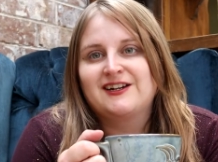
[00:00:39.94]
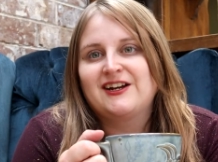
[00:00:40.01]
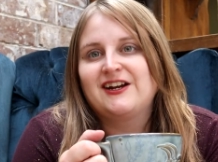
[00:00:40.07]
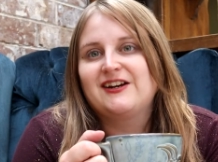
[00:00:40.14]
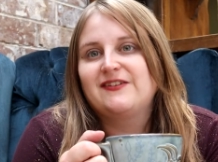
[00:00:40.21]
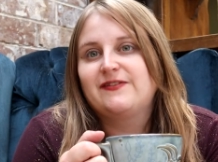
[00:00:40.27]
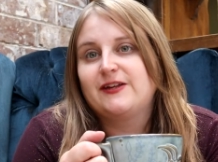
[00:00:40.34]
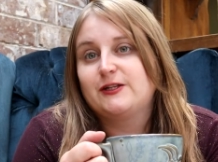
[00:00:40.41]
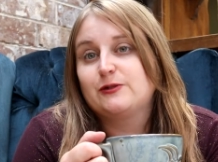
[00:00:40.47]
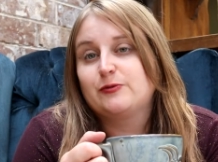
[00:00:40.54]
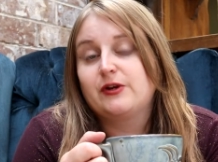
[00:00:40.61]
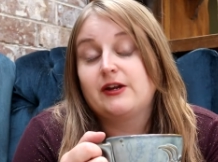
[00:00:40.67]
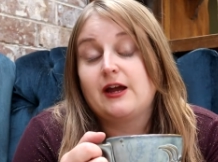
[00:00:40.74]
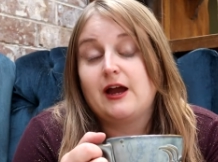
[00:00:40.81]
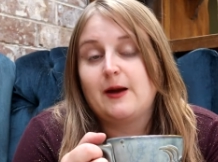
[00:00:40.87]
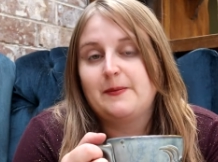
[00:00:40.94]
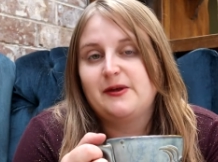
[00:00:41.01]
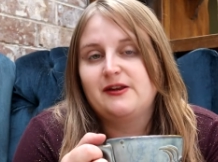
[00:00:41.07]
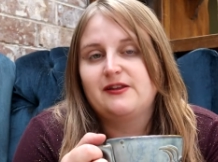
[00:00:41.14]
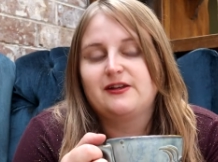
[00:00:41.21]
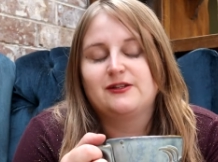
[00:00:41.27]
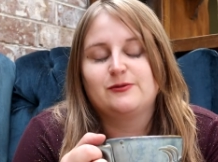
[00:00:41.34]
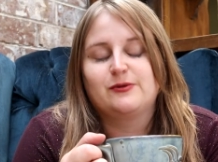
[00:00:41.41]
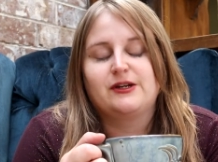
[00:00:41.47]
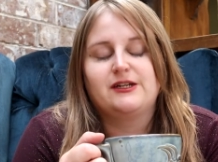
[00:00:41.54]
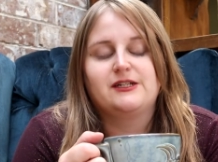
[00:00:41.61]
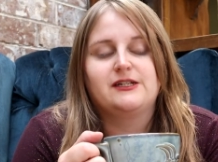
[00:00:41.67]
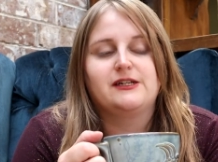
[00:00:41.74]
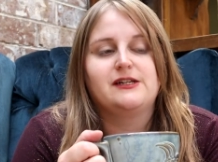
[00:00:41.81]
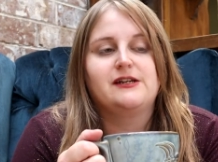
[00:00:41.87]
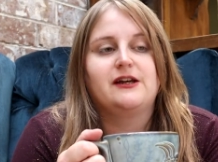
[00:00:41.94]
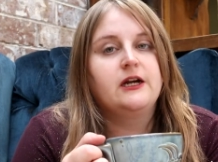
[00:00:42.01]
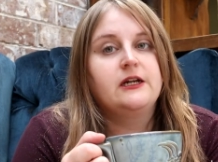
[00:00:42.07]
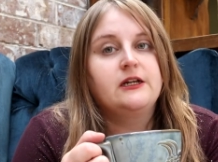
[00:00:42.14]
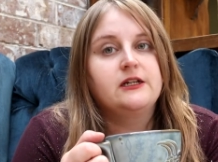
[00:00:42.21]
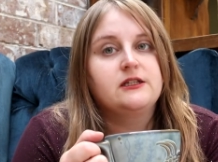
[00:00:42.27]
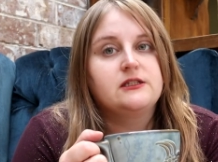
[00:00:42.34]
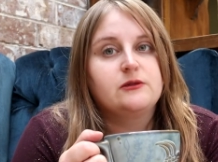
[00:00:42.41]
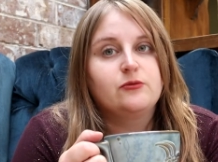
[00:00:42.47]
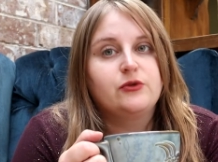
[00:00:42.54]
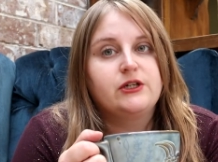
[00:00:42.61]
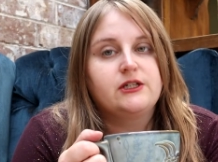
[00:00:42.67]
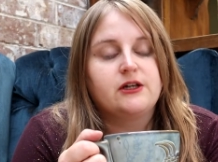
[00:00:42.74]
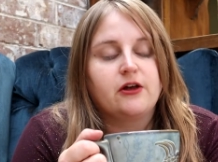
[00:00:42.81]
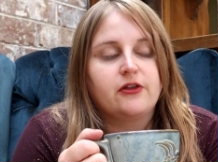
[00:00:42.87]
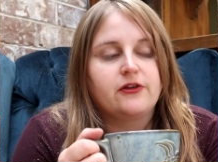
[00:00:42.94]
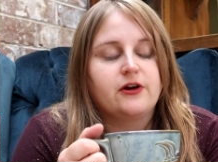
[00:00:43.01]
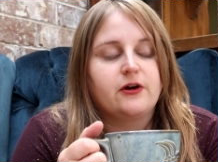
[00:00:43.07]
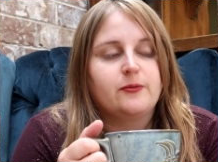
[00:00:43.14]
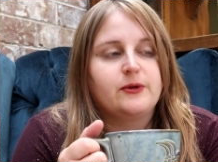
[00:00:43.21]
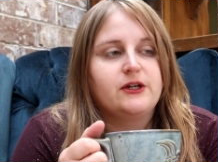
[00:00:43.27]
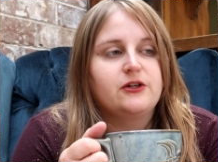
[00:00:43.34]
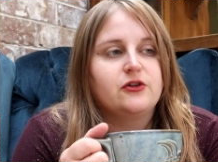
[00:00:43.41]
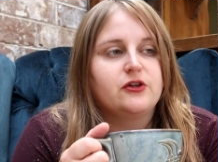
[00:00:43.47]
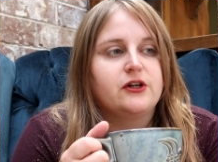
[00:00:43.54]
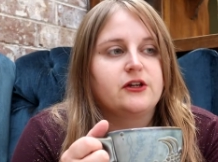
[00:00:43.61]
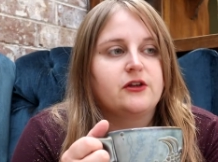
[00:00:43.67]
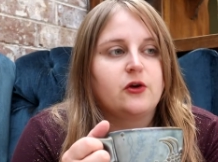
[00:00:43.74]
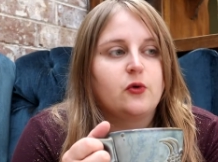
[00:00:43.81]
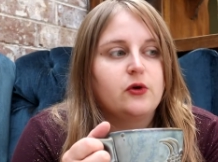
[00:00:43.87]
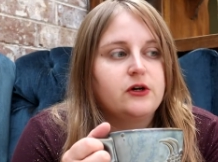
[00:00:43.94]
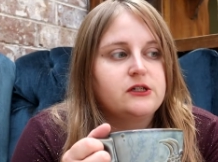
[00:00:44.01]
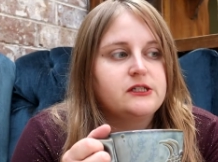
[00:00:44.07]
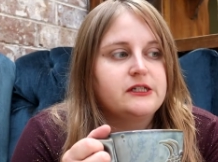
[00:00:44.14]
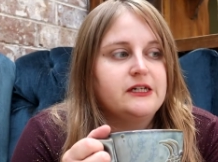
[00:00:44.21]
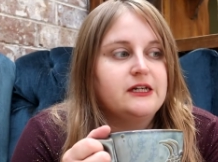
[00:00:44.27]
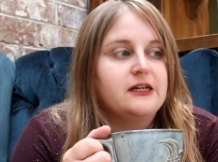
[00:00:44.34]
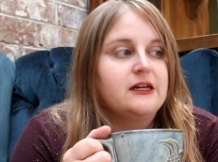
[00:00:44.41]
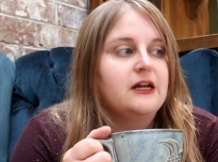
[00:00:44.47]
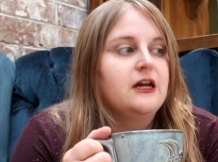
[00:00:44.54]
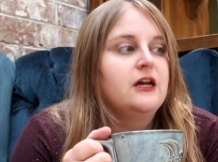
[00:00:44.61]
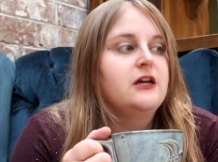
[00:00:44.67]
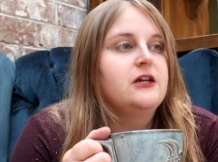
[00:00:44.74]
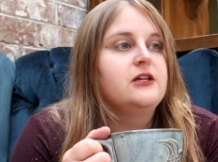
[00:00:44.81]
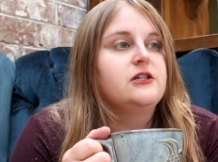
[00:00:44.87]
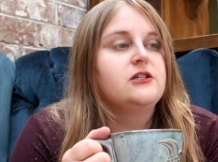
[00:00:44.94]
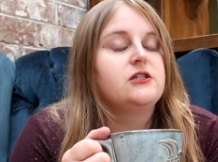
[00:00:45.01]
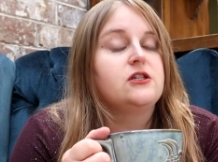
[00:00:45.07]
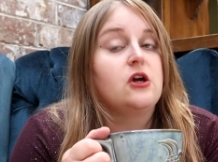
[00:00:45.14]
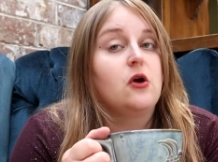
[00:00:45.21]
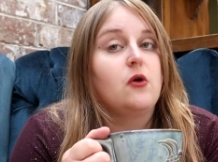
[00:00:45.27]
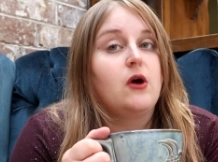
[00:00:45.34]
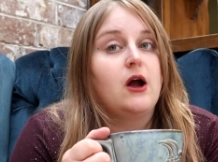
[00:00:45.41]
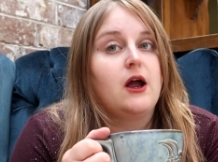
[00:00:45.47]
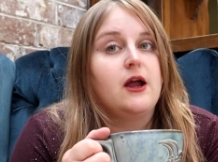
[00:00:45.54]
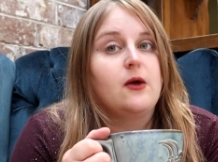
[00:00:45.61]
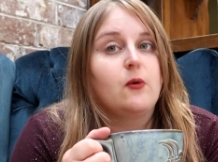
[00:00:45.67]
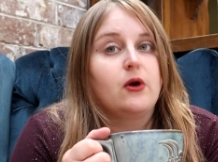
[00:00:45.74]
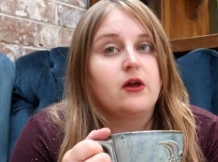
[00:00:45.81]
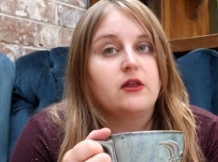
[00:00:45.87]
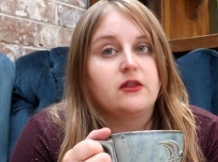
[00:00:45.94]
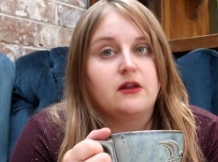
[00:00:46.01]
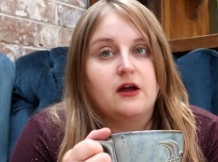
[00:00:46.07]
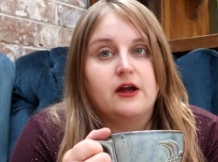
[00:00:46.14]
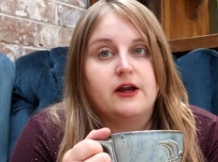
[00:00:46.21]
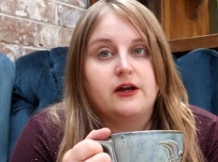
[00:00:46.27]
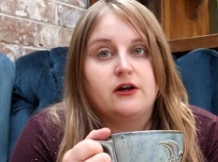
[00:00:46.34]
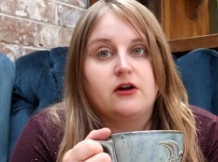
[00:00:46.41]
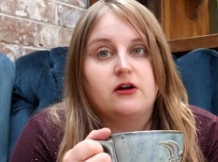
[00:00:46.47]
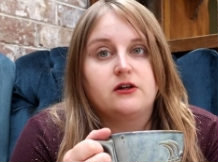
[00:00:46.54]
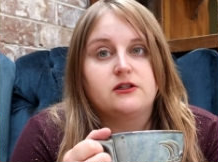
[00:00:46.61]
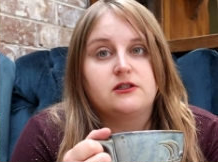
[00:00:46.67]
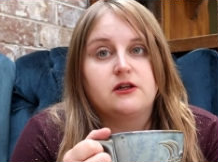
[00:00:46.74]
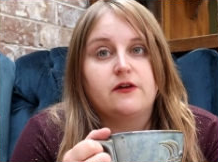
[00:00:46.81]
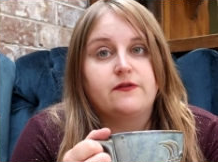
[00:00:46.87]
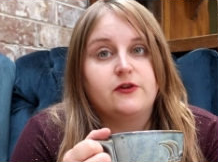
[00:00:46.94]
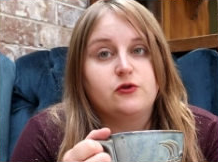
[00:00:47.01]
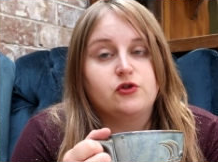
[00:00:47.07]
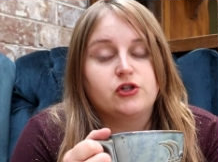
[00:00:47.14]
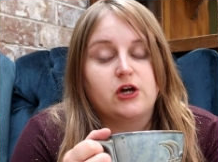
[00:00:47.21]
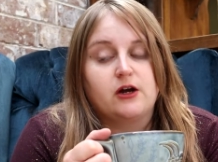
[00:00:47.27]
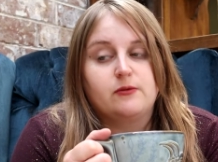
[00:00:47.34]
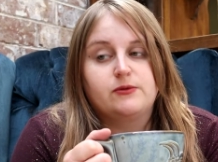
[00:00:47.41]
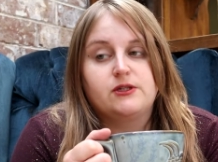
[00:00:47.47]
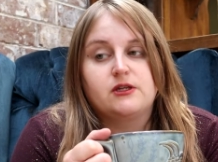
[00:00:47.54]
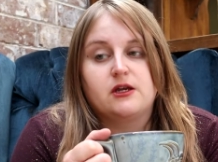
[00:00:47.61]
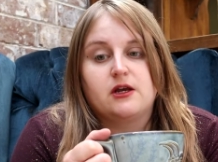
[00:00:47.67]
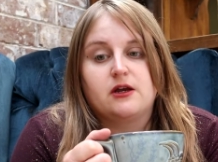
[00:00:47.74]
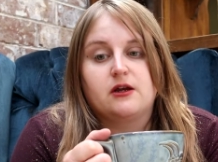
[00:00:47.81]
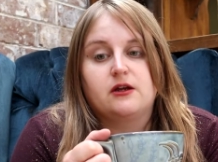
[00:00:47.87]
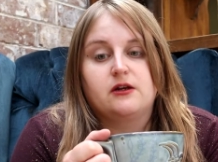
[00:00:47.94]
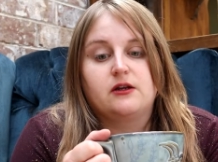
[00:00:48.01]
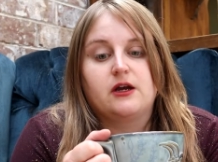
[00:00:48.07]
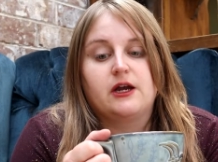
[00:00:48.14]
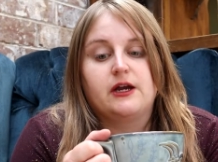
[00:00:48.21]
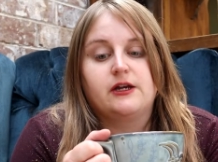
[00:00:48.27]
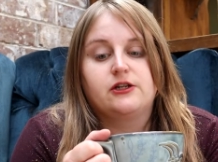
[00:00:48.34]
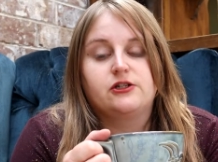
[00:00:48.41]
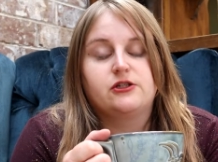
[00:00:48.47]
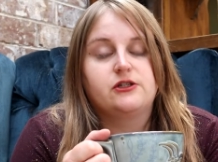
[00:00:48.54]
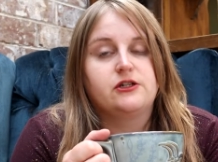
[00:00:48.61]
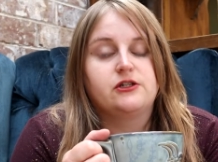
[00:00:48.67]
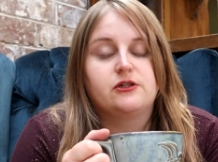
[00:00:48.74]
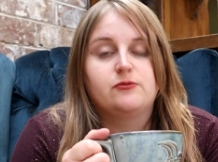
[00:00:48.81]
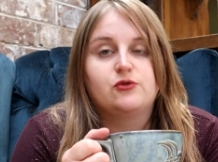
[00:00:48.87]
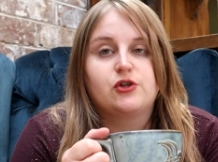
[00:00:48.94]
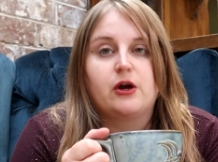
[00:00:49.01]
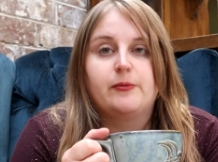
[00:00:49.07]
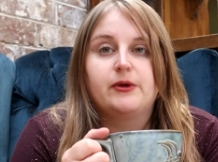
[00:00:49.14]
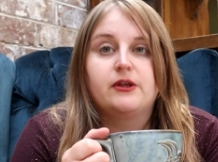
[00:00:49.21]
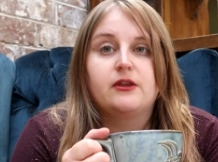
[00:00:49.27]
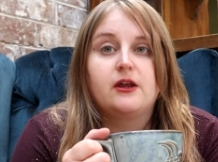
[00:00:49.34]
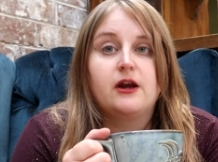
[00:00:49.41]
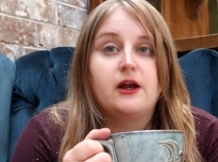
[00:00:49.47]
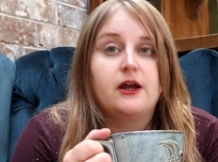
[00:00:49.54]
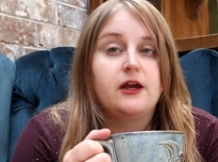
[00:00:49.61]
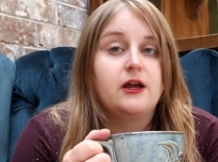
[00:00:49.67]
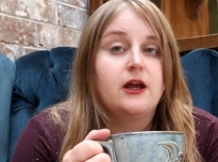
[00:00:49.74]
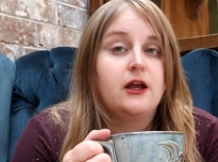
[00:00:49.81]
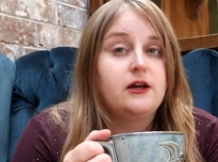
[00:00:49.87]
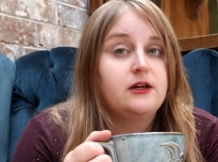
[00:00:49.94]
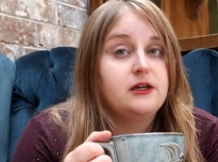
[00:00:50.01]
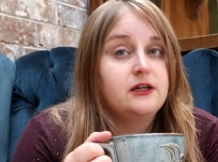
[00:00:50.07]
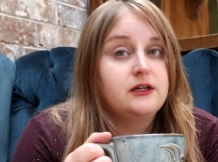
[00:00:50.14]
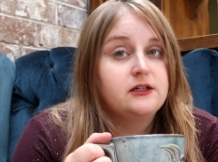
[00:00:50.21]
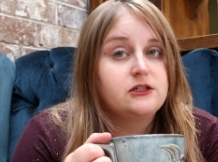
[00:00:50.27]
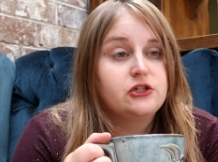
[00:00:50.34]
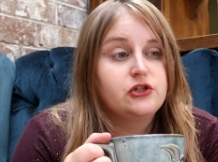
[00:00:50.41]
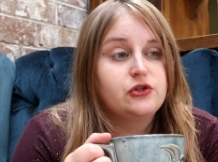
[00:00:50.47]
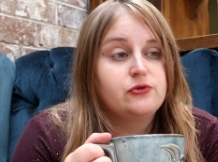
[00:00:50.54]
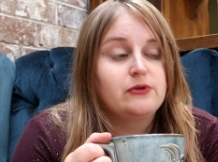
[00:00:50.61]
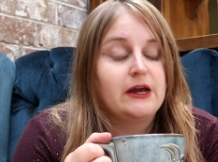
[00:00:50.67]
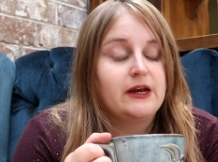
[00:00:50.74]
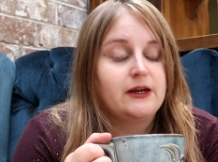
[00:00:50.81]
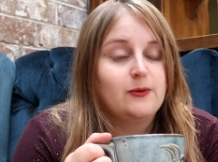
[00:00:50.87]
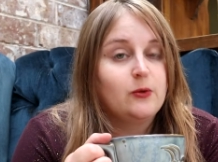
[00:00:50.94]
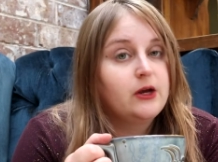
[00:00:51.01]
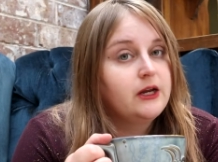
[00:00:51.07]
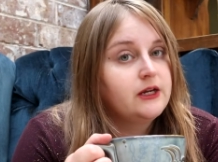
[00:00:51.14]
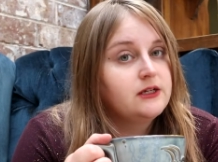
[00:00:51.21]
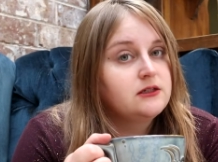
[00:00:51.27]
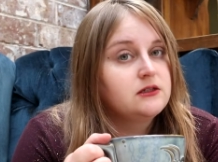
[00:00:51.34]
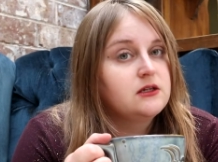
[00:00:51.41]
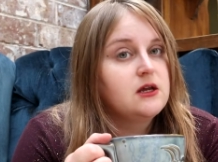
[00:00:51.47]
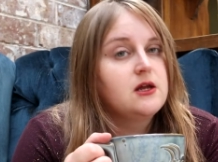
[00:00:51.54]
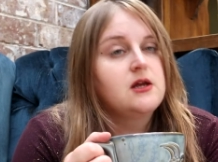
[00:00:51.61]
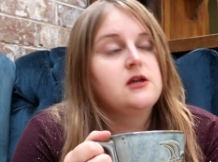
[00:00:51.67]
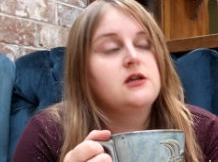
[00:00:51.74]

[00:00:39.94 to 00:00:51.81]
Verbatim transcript: kind of that's what happened. That's what I did. I needed some retail therapy during the quarantine. So I went online on a few shops and I just did some shopping that I had needed to do anyways.